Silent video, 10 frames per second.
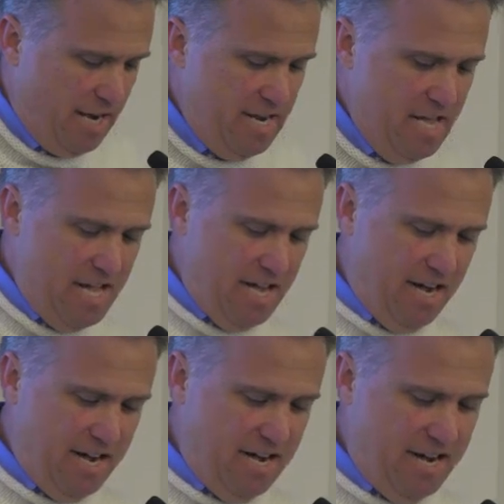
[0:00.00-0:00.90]

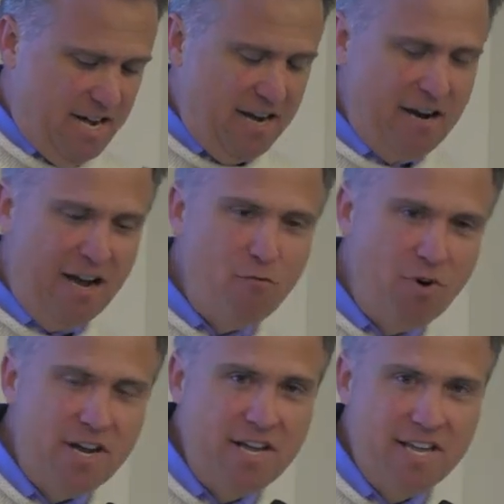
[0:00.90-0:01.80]
I
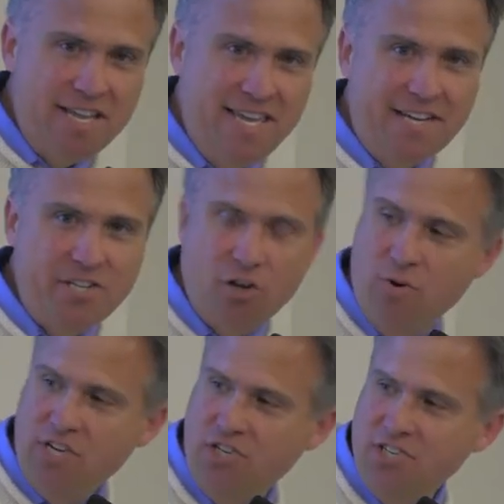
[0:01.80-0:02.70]
want to get to
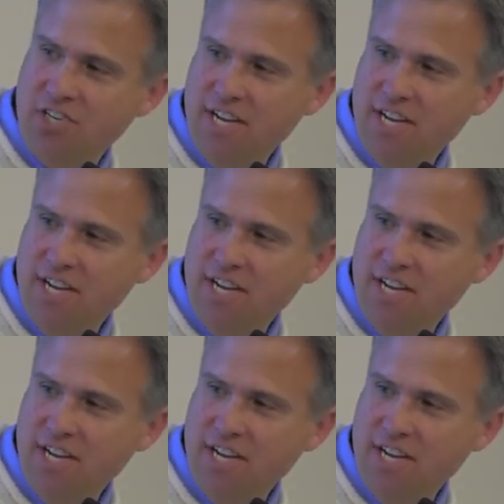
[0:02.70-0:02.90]
questions and